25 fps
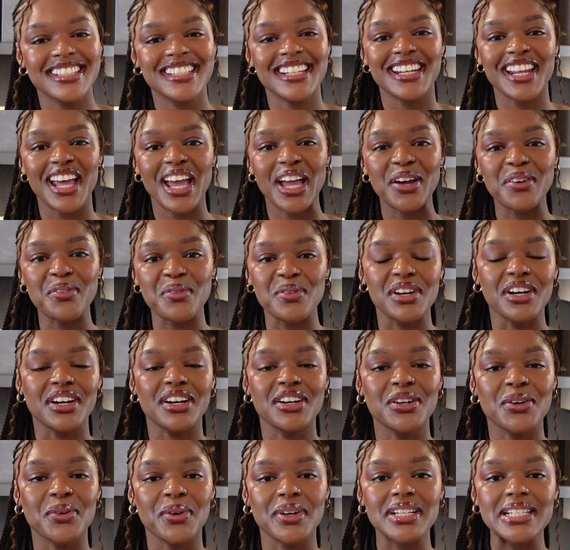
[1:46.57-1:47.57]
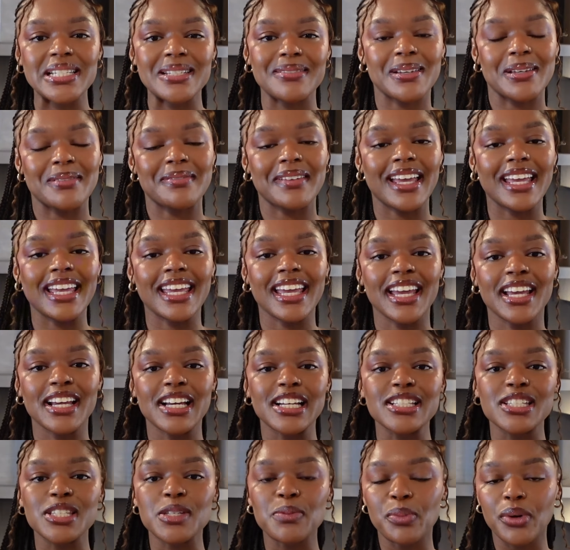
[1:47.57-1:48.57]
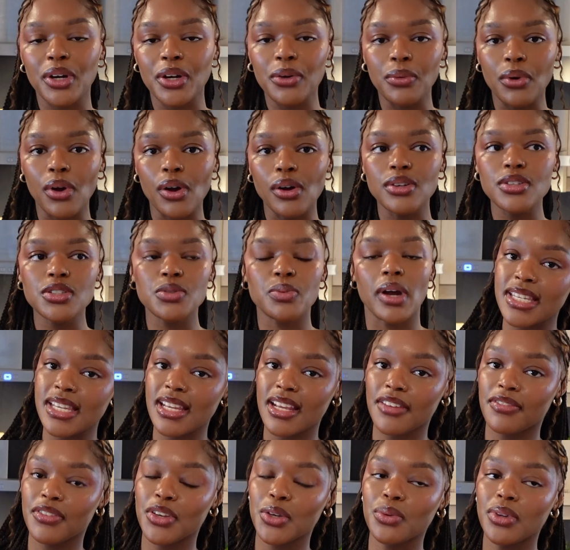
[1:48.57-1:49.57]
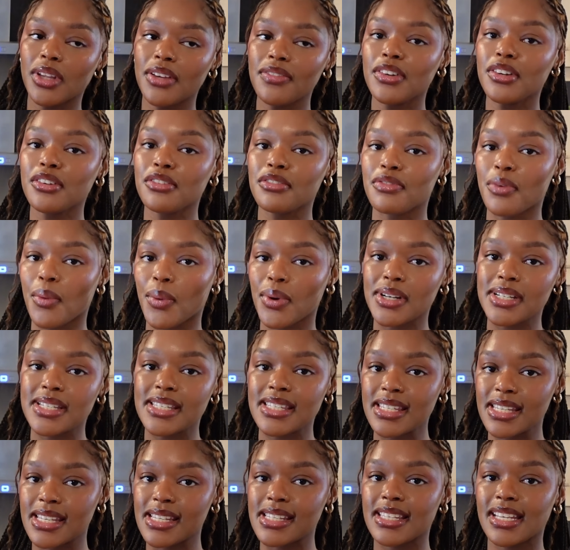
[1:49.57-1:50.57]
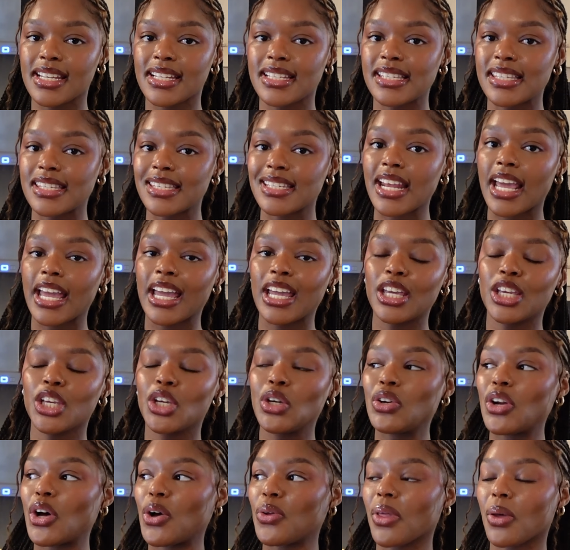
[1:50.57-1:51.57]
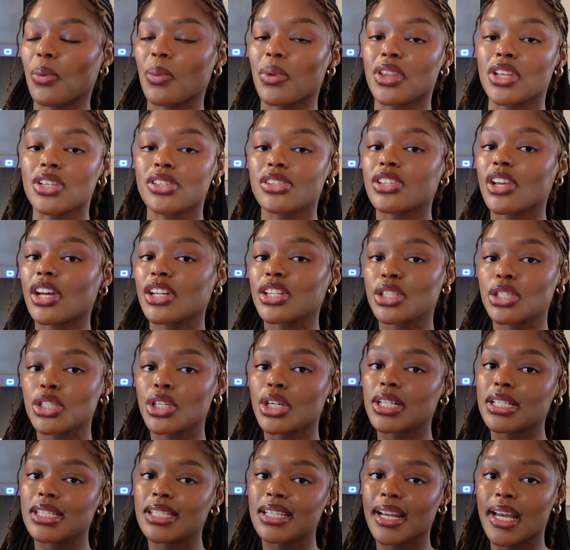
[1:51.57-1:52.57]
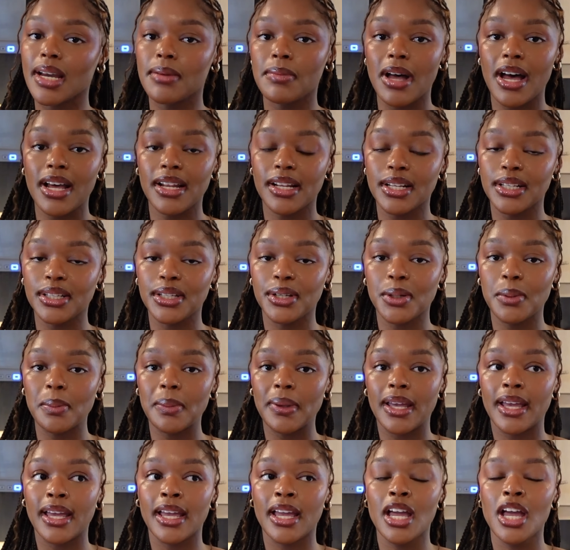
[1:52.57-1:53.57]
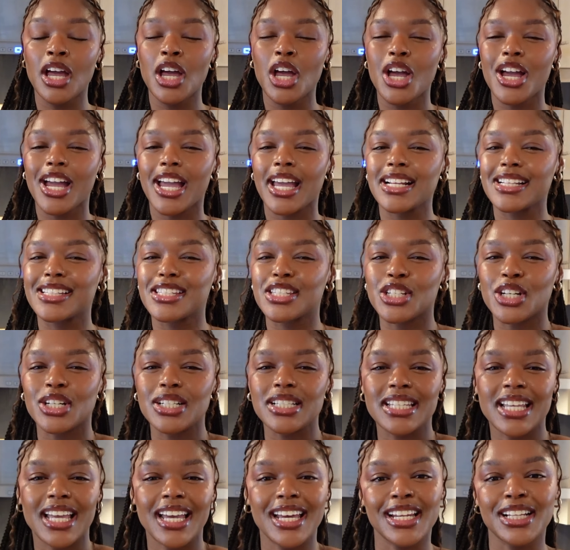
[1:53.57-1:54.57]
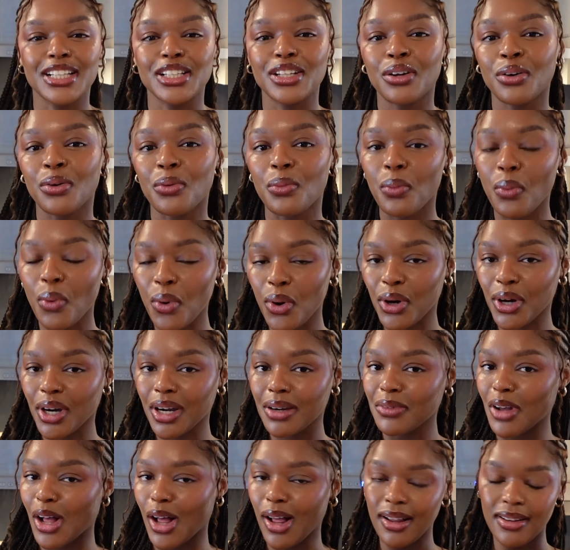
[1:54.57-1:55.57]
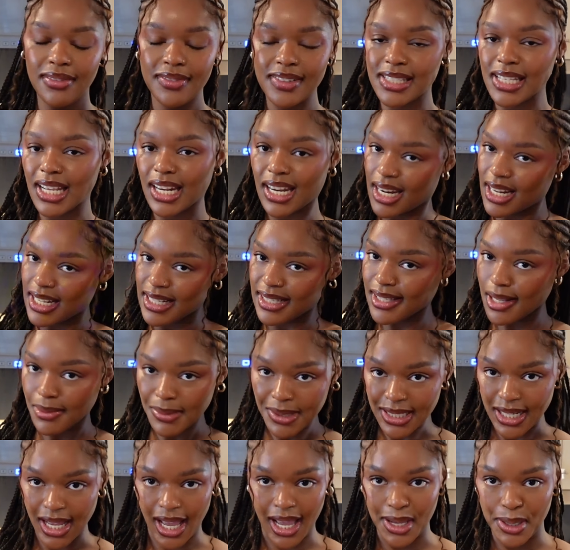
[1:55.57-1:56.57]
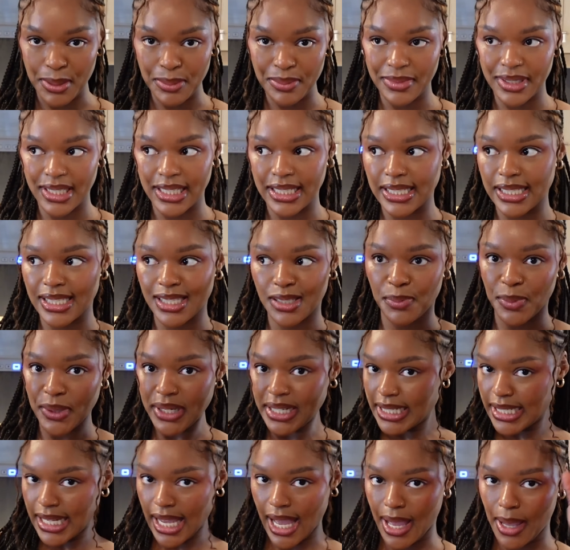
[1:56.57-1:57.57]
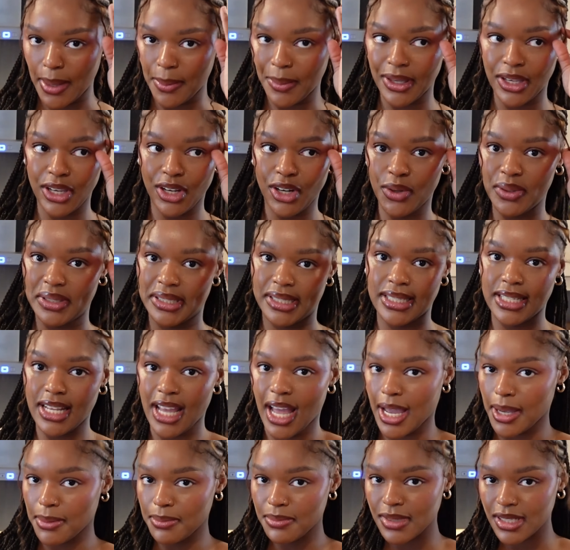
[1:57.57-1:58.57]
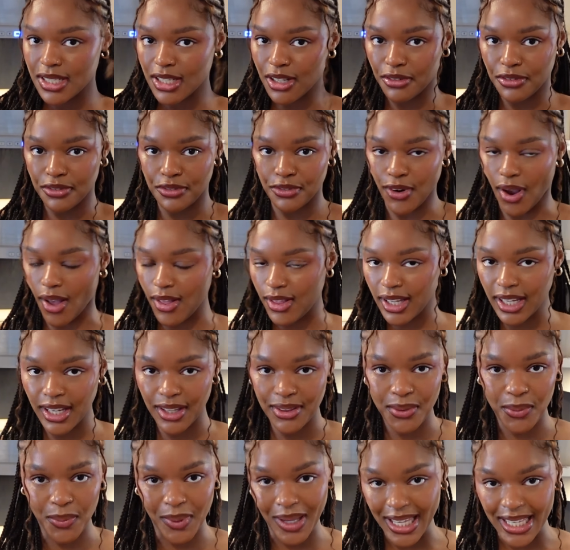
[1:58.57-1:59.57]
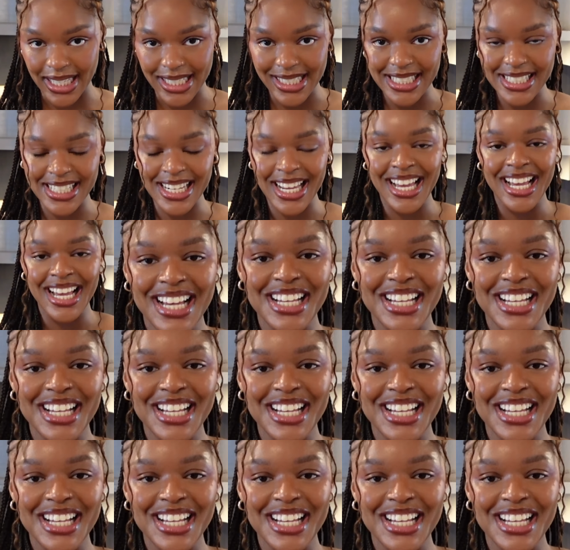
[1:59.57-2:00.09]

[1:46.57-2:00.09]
Today we are going to be making spring rolls. If you live in a 4-season state, you know that when the sun starts to come out a little bit, it starts getting a little warm. All of a sudden it's summertime, it's springtime, you know, it's time to frolic in the wind.